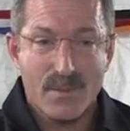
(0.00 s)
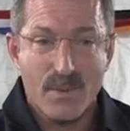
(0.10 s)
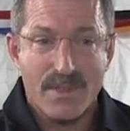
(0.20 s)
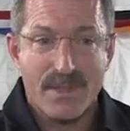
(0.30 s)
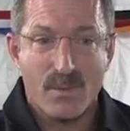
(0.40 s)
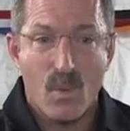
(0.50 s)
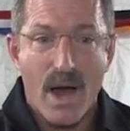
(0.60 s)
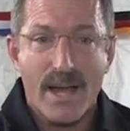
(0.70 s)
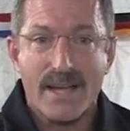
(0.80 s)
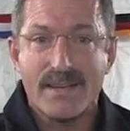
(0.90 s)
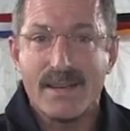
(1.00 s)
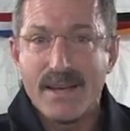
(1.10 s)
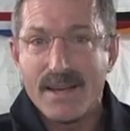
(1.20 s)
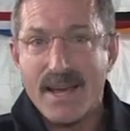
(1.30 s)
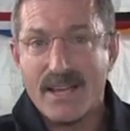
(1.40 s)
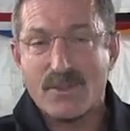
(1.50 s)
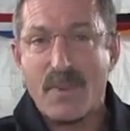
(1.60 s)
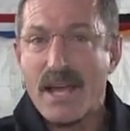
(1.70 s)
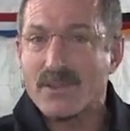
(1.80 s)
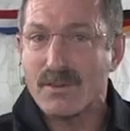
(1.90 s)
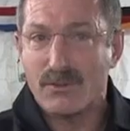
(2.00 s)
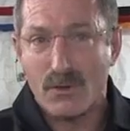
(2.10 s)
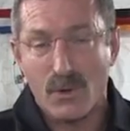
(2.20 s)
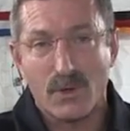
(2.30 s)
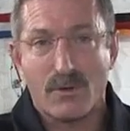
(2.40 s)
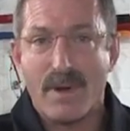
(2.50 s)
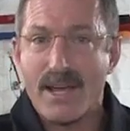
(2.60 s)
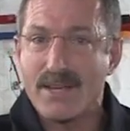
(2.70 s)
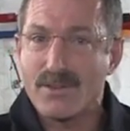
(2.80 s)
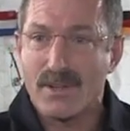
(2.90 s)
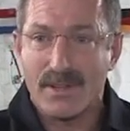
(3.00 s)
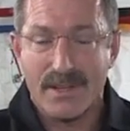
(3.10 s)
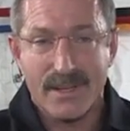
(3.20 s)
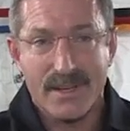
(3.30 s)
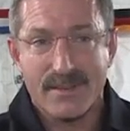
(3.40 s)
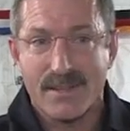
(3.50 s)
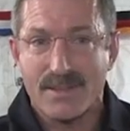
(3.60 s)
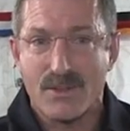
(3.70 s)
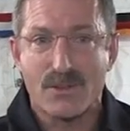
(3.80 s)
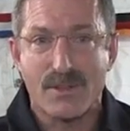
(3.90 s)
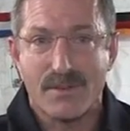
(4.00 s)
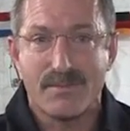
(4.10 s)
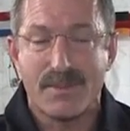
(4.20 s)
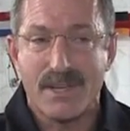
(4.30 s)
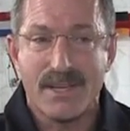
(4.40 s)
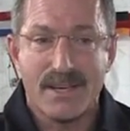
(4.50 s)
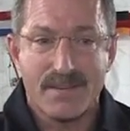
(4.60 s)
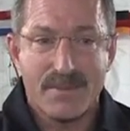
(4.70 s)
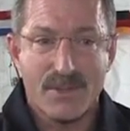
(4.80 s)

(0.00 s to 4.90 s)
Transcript: with the wide expanse of solar rays and the uh, and just the the uh,